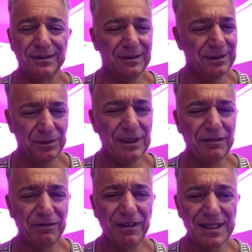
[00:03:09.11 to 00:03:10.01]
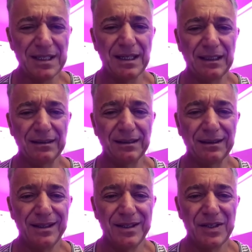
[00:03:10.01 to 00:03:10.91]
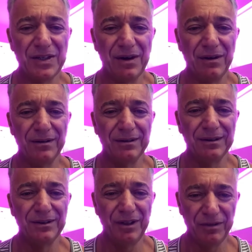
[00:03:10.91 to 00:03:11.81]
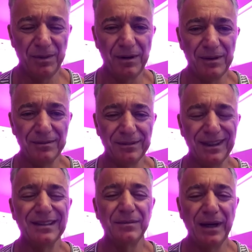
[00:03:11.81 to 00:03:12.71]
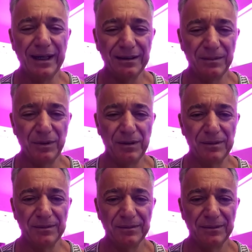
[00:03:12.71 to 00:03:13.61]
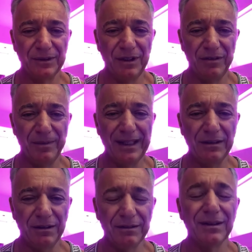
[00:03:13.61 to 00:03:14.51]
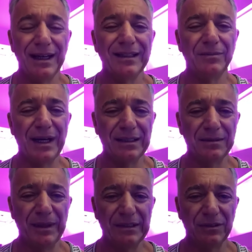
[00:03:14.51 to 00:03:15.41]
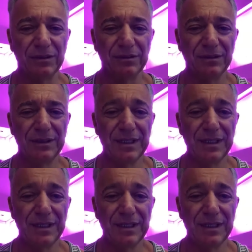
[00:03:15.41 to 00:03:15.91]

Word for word: It's really fascinating. So, you have a problem? Admire the problem. You have a bad thought? Admire the bad thought.